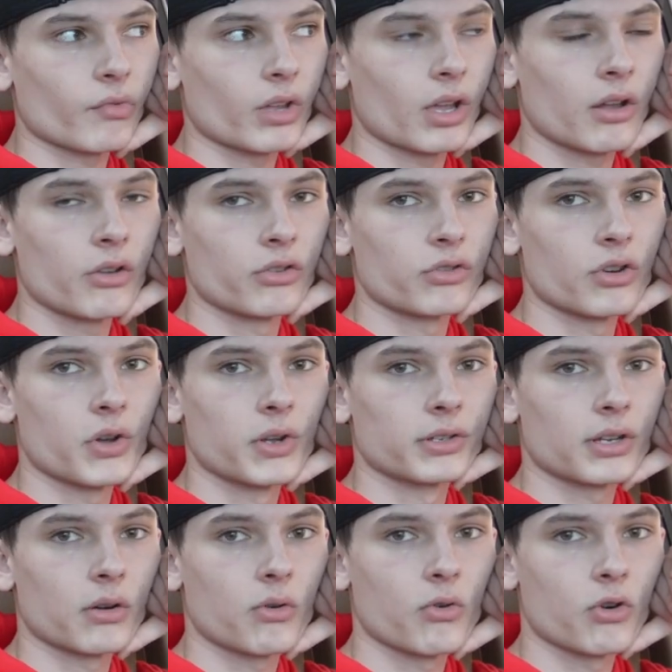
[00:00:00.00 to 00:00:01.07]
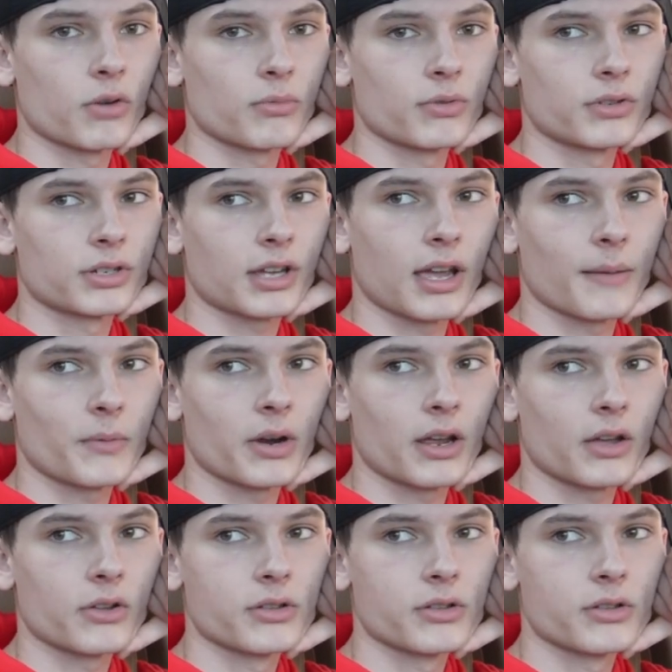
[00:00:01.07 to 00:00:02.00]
I just noticed how horrible this camera angle